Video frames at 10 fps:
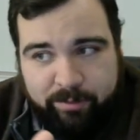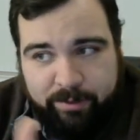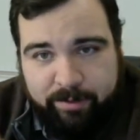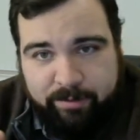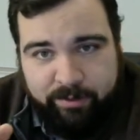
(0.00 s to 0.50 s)

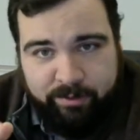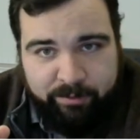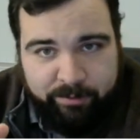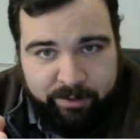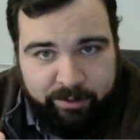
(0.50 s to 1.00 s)
problems, so
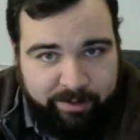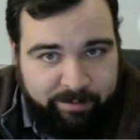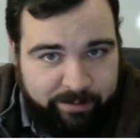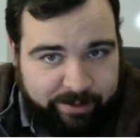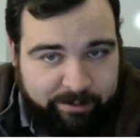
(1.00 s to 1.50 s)
there's really no need
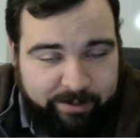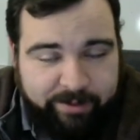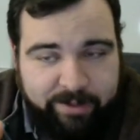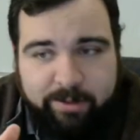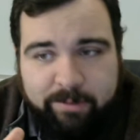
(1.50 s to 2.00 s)
for
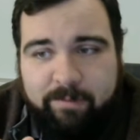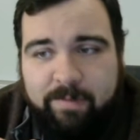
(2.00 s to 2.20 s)
calculation.